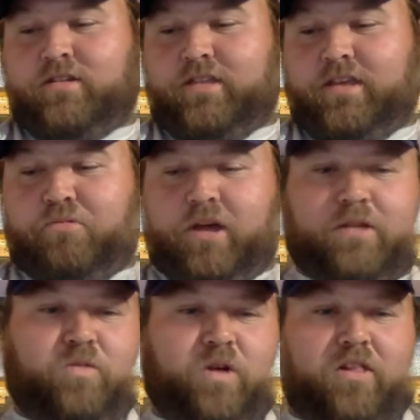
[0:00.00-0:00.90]
They
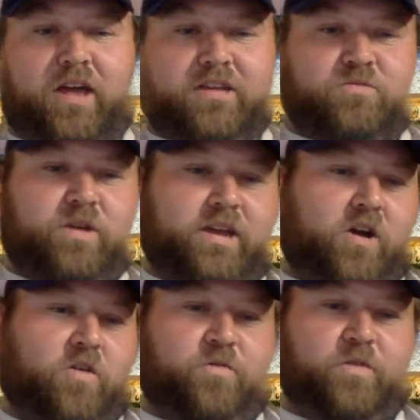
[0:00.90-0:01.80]
played well last week.
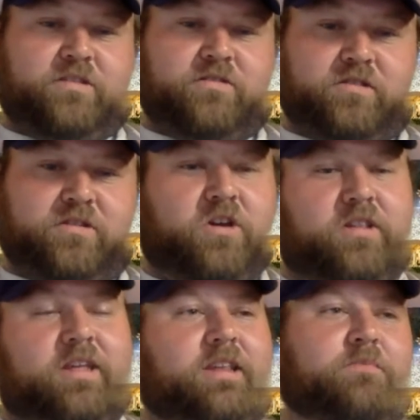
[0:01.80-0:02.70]
Offense looked
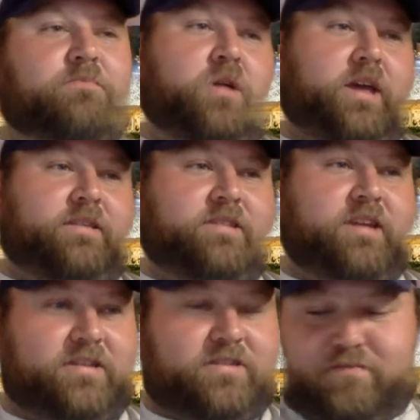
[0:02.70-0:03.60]
good. They did play
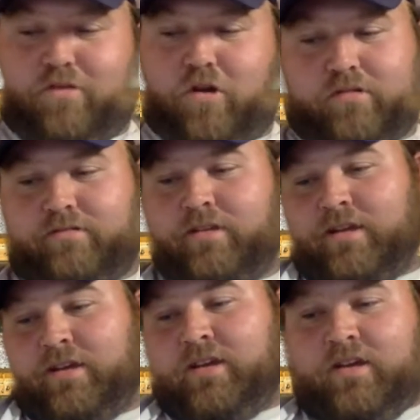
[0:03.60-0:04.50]
Tennessee Martin
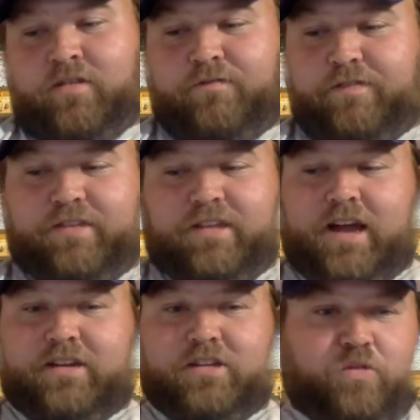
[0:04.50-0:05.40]

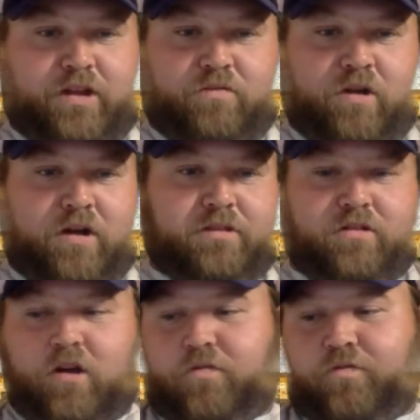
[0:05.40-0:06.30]
59-21, but
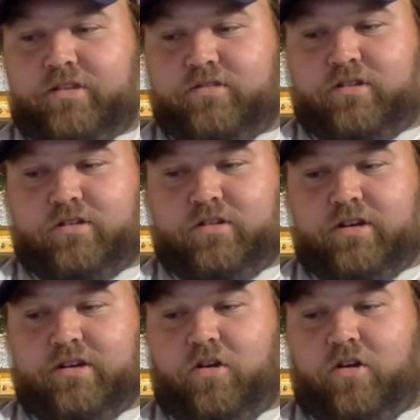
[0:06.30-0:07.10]
their offense looked good.